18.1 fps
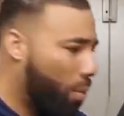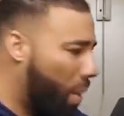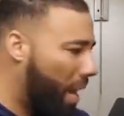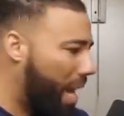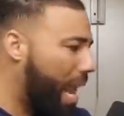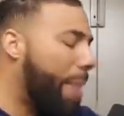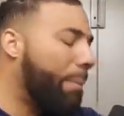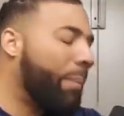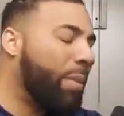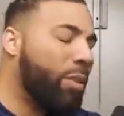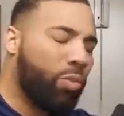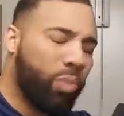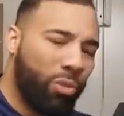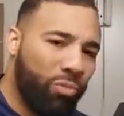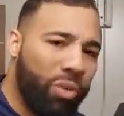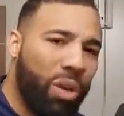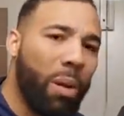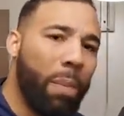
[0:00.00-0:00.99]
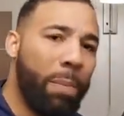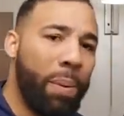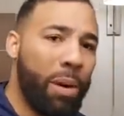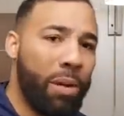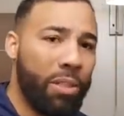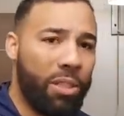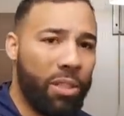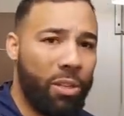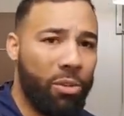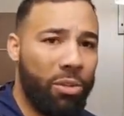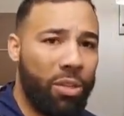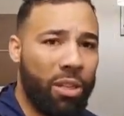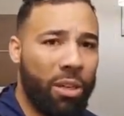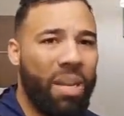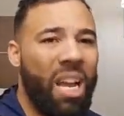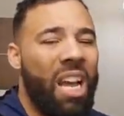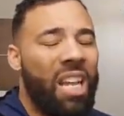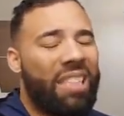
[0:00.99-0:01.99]
what happens when real persecution
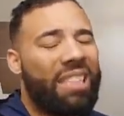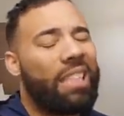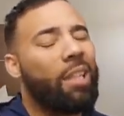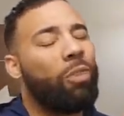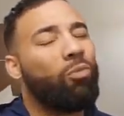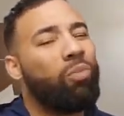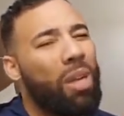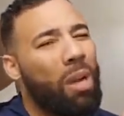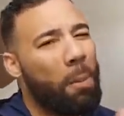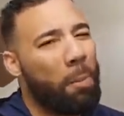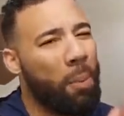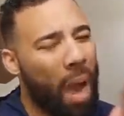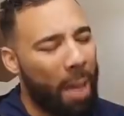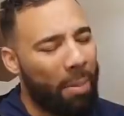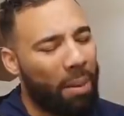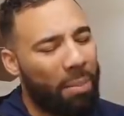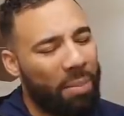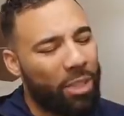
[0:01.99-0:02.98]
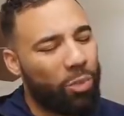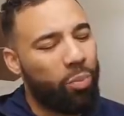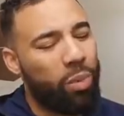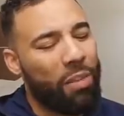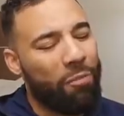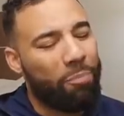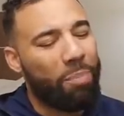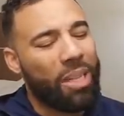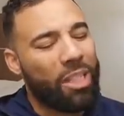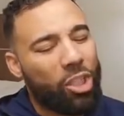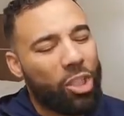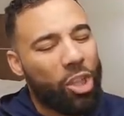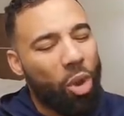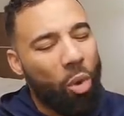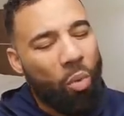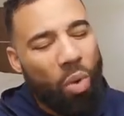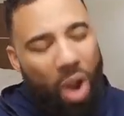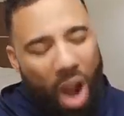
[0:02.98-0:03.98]
comes? See, the real problem is we've been
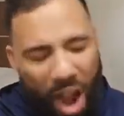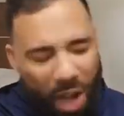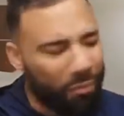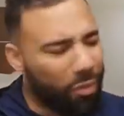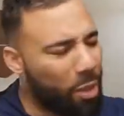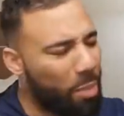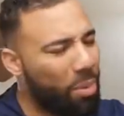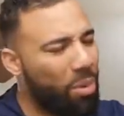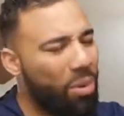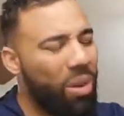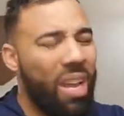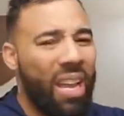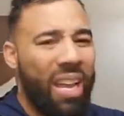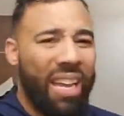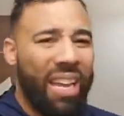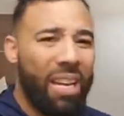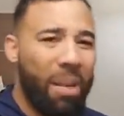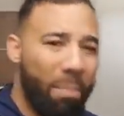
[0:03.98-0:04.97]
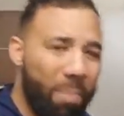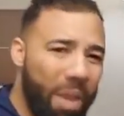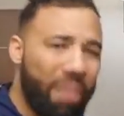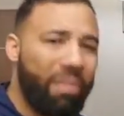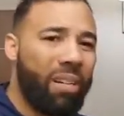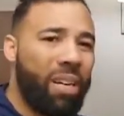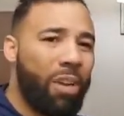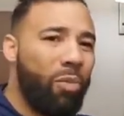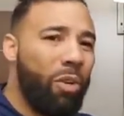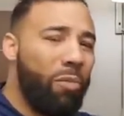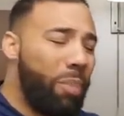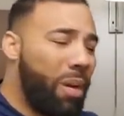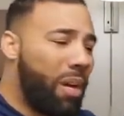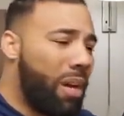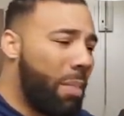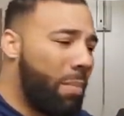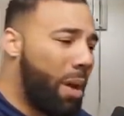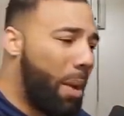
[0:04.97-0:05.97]
so comfortable in America, we've
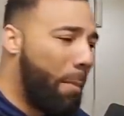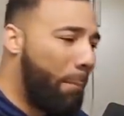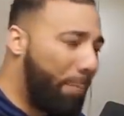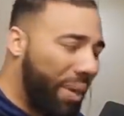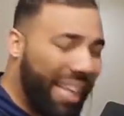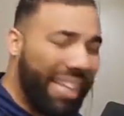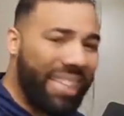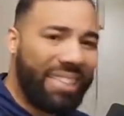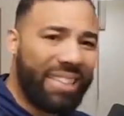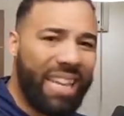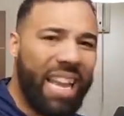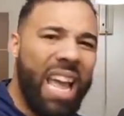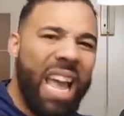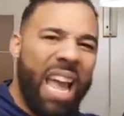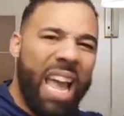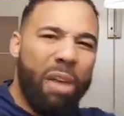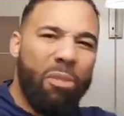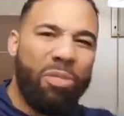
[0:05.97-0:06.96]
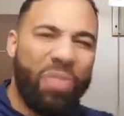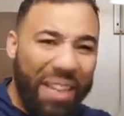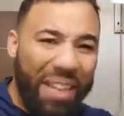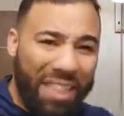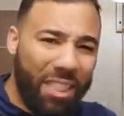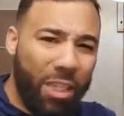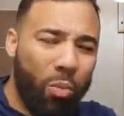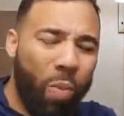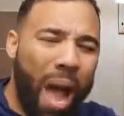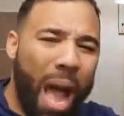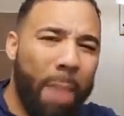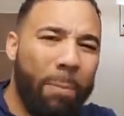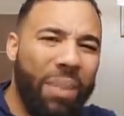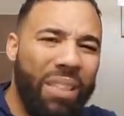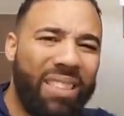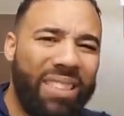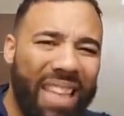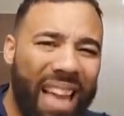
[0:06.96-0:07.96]
become complacent. And this is why I've
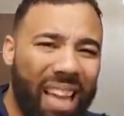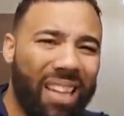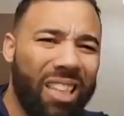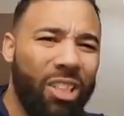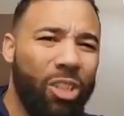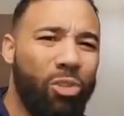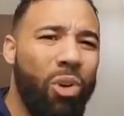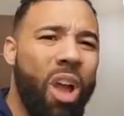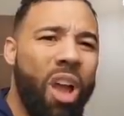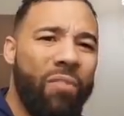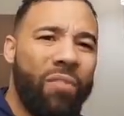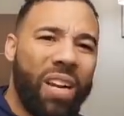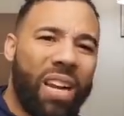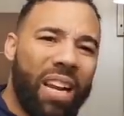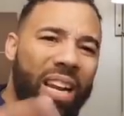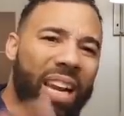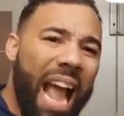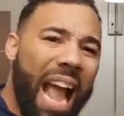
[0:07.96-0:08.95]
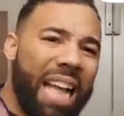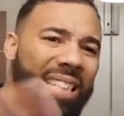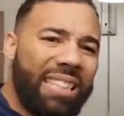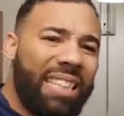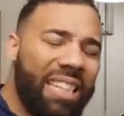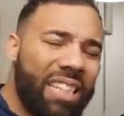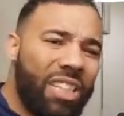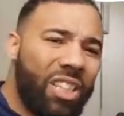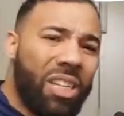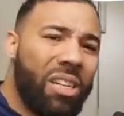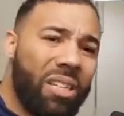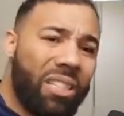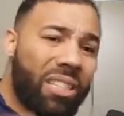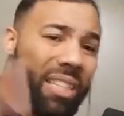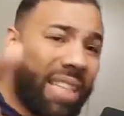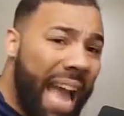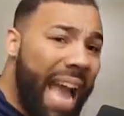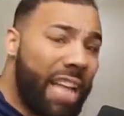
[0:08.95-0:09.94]
been telling you for the last six
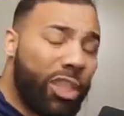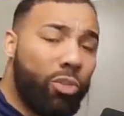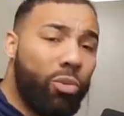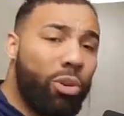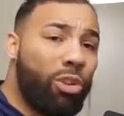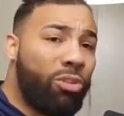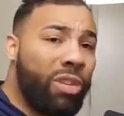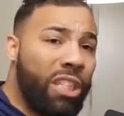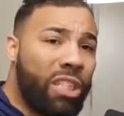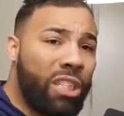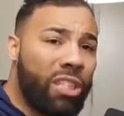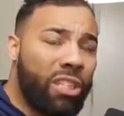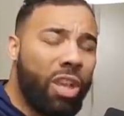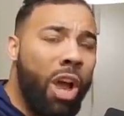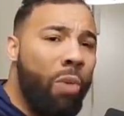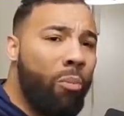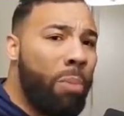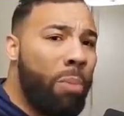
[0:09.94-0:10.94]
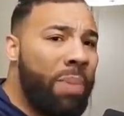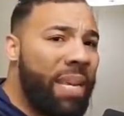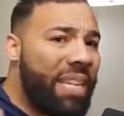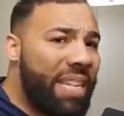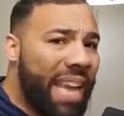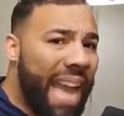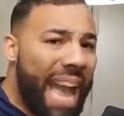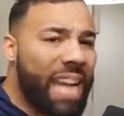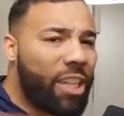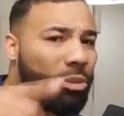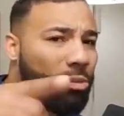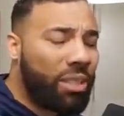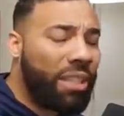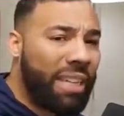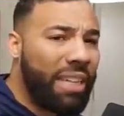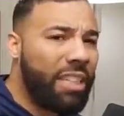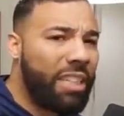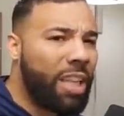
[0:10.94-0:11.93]
years, casual Christians will be
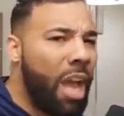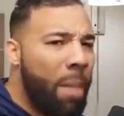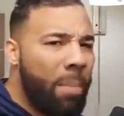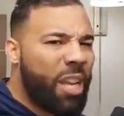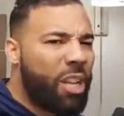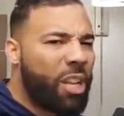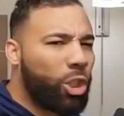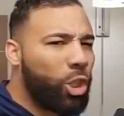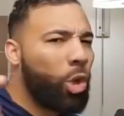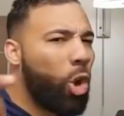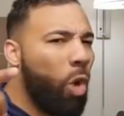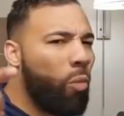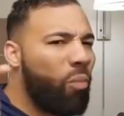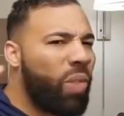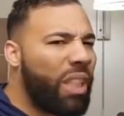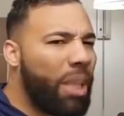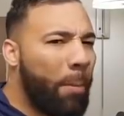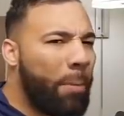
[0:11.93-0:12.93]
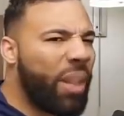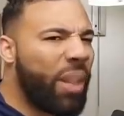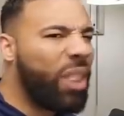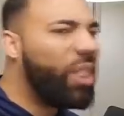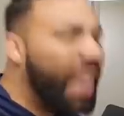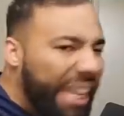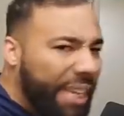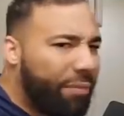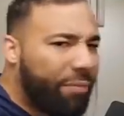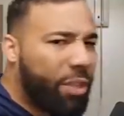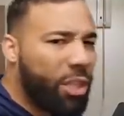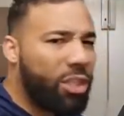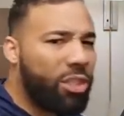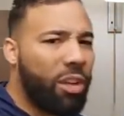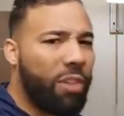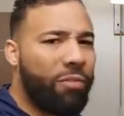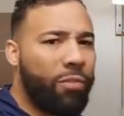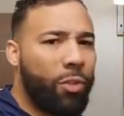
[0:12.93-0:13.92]
casualties because you don't really believe the
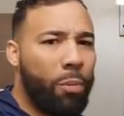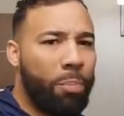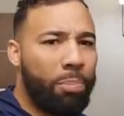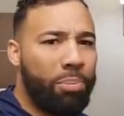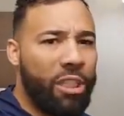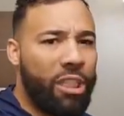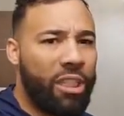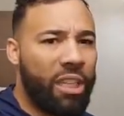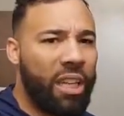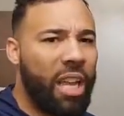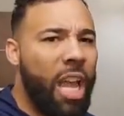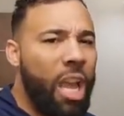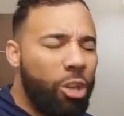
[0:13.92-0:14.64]
stuff you preaching.